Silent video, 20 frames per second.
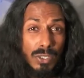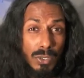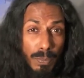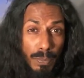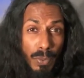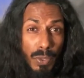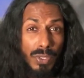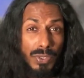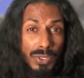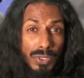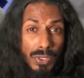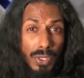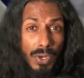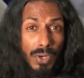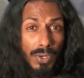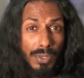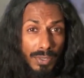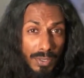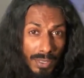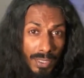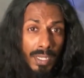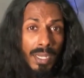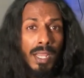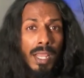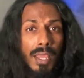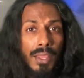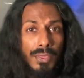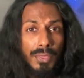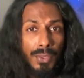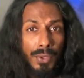your Pulsar
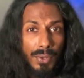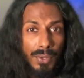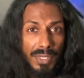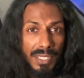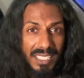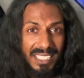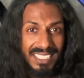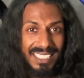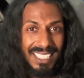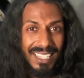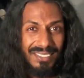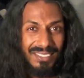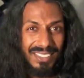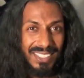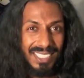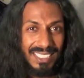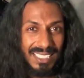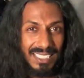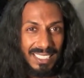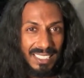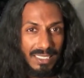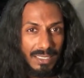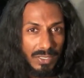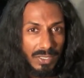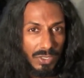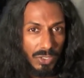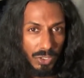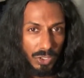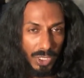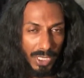
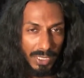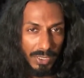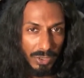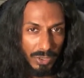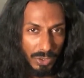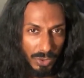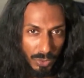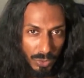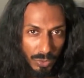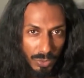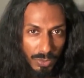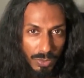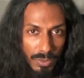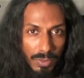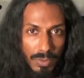3076 Gen 2.